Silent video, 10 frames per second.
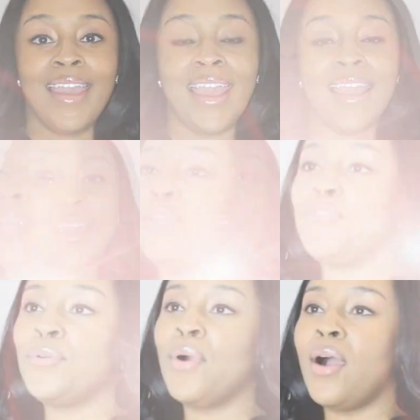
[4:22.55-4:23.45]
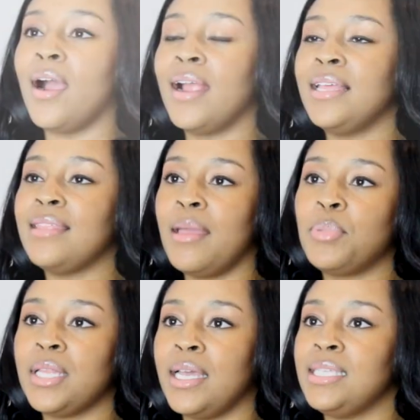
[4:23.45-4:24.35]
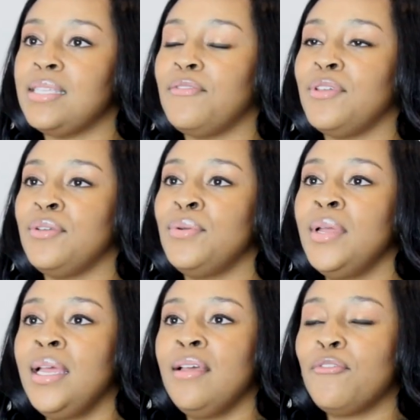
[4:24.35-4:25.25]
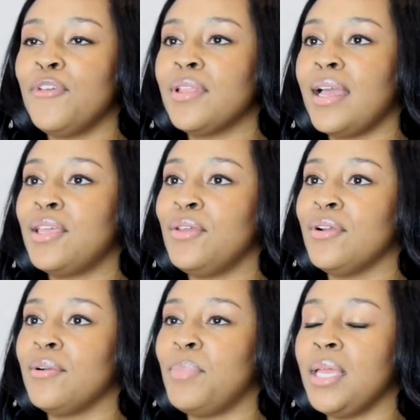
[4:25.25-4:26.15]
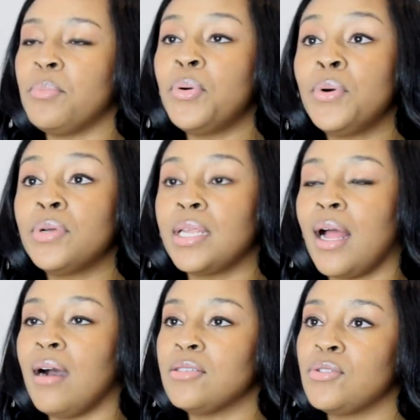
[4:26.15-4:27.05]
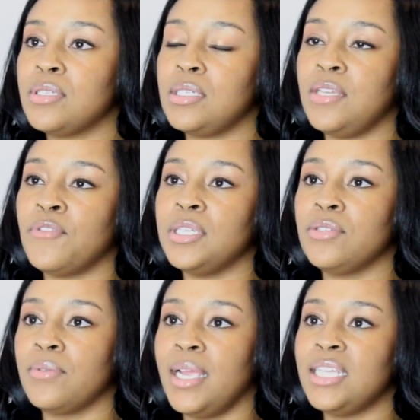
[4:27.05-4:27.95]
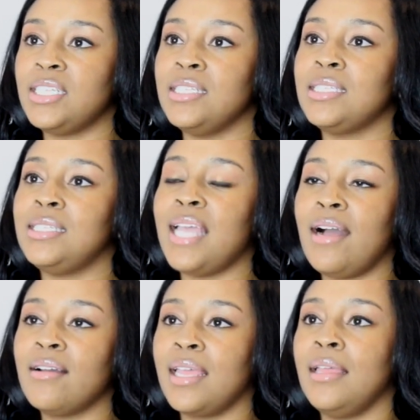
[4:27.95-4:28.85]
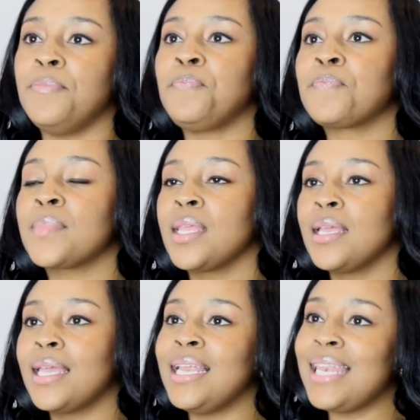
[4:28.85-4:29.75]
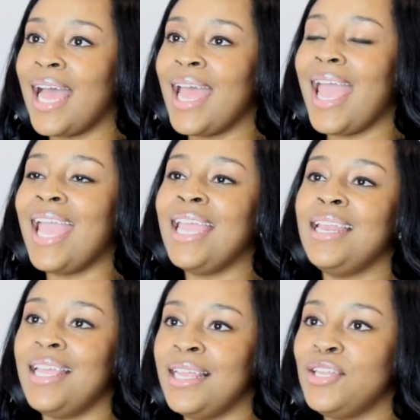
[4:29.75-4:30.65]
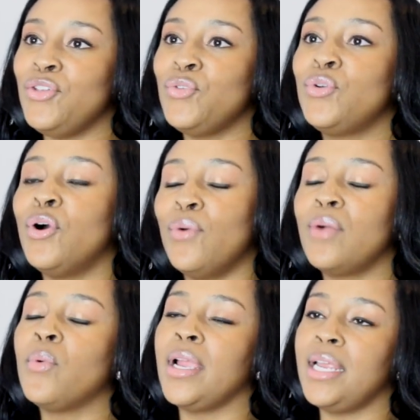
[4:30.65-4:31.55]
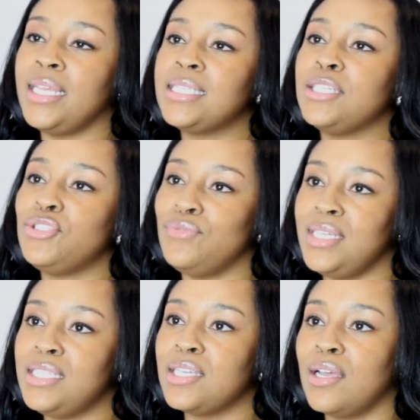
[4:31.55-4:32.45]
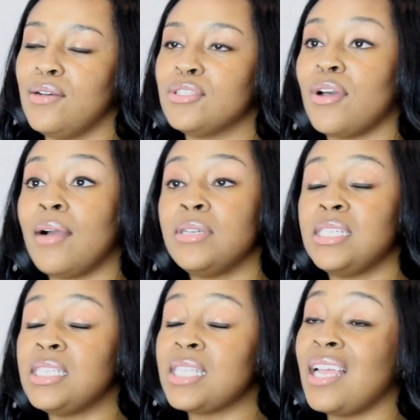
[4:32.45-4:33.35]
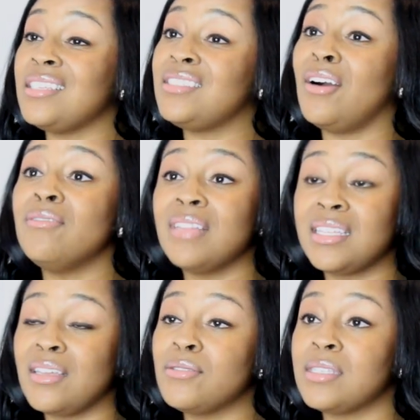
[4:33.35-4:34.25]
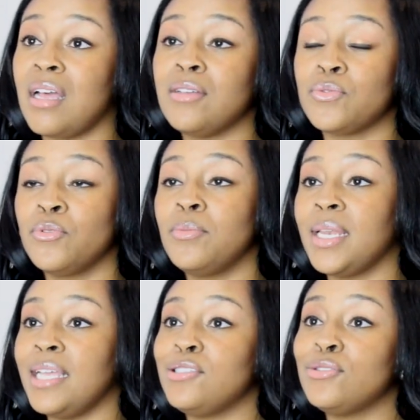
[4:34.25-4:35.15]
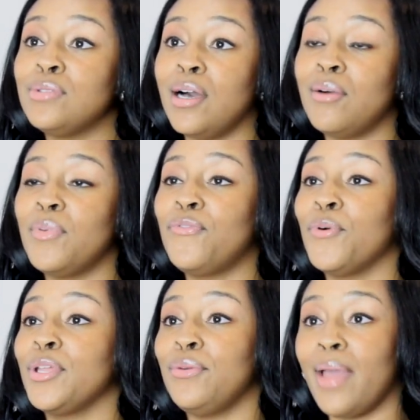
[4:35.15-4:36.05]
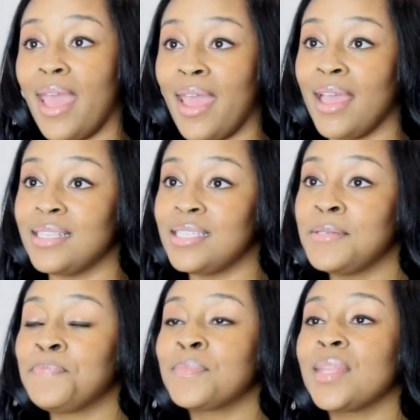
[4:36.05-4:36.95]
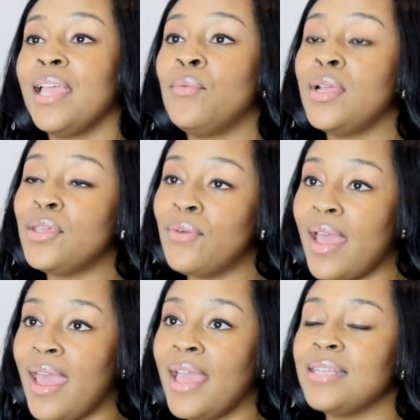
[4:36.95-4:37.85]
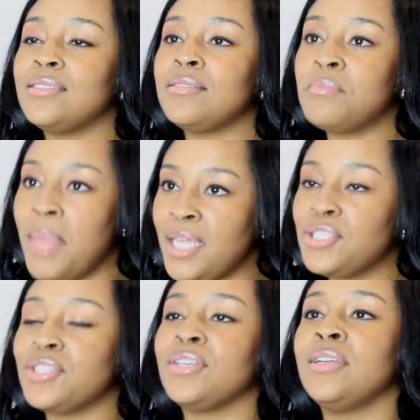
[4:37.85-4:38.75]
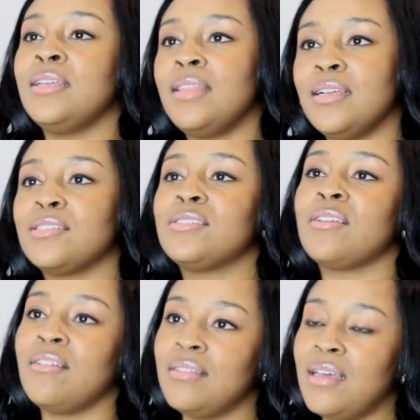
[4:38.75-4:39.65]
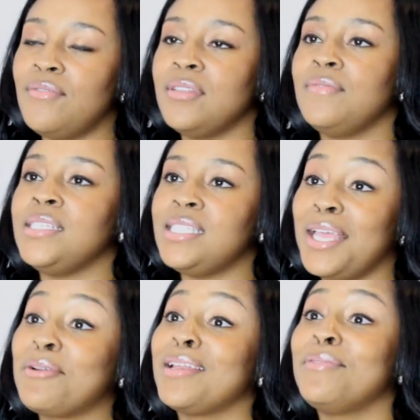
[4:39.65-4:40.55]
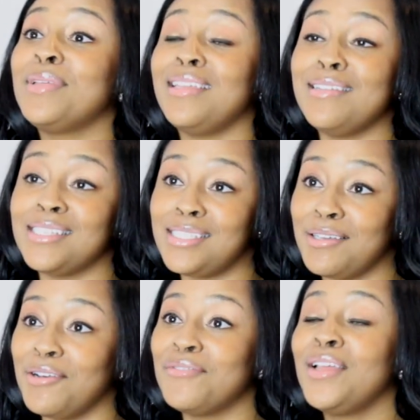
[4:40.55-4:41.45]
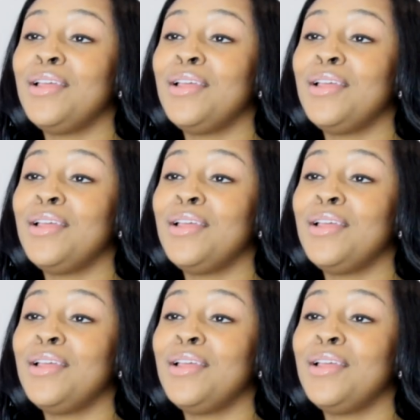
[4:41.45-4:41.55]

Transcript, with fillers: And if you are in that place, if you feel like you're being pulled in all sorts of different directions, doubt can cannot aid in you going where it is that you need to go. So I would just say, don't let those thoughts ruminate too long before you act. And when you act, make sure there's a certain level of integrity within yourself.